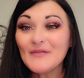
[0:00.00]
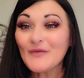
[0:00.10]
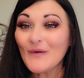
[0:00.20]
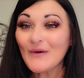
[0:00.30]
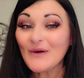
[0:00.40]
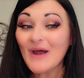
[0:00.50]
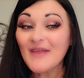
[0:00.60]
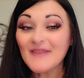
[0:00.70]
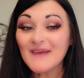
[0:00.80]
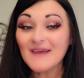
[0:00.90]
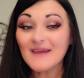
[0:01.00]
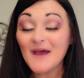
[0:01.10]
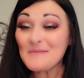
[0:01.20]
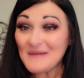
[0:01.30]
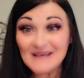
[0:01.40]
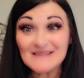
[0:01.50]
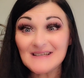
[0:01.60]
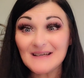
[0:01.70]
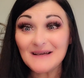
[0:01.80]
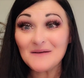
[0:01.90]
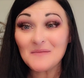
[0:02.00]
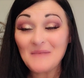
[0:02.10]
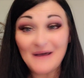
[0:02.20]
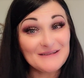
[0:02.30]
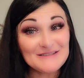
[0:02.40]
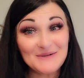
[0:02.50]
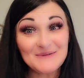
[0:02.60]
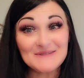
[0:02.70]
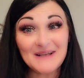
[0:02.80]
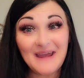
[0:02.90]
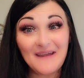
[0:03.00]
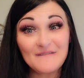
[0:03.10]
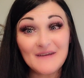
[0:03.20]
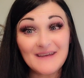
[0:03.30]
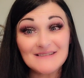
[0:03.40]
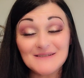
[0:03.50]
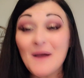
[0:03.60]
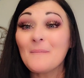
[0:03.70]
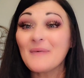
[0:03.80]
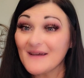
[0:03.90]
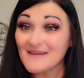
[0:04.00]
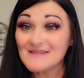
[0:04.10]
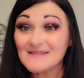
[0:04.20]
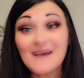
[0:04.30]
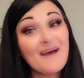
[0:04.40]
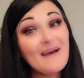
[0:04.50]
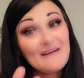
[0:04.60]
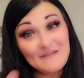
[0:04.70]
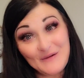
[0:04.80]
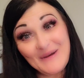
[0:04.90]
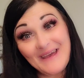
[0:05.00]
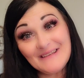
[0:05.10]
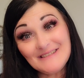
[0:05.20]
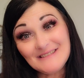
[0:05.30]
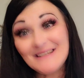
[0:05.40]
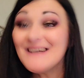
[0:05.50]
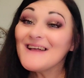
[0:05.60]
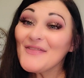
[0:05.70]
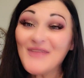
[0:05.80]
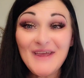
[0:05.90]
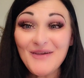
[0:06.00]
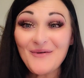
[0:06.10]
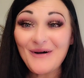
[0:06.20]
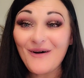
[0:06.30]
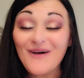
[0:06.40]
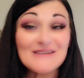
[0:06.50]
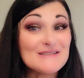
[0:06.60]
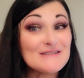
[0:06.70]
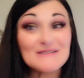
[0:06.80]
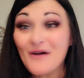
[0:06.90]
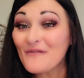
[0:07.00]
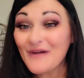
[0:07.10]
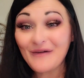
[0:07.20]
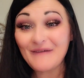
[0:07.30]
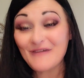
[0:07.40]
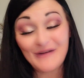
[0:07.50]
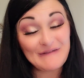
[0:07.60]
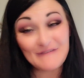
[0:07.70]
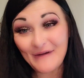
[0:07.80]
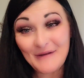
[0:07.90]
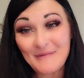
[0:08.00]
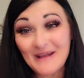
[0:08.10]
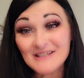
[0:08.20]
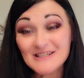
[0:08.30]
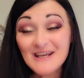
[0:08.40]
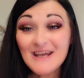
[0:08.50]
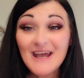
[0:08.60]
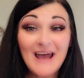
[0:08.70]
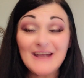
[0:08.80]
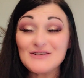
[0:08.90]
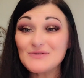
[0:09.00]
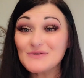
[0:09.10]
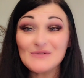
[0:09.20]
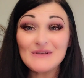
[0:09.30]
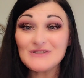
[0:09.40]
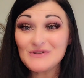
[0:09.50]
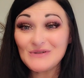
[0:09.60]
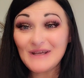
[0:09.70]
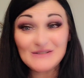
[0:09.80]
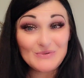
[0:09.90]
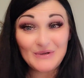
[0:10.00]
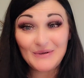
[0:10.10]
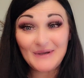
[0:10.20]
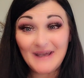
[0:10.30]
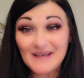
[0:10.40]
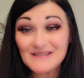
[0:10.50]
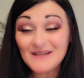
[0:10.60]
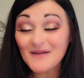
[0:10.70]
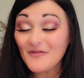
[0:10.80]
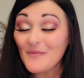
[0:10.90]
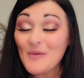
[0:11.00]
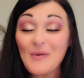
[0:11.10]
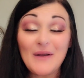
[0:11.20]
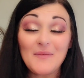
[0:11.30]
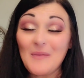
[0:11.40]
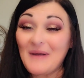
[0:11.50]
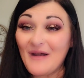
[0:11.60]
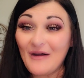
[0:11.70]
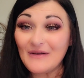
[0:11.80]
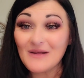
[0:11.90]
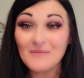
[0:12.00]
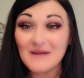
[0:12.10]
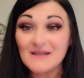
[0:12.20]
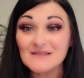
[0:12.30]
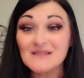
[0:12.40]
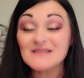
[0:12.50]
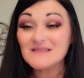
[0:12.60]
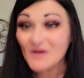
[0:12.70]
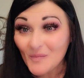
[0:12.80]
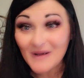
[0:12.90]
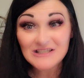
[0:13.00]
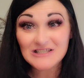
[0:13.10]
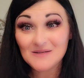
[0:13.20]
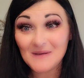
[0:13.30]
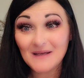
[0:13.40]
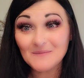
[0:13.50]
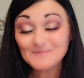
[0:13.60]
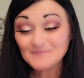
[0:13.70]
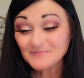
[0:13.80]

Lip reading: for the amazing milestones that I have hit because of you guys. Thank you all so very, very, very much. I truly, truly adore you guys from the bottom of my heart. It means so much to me.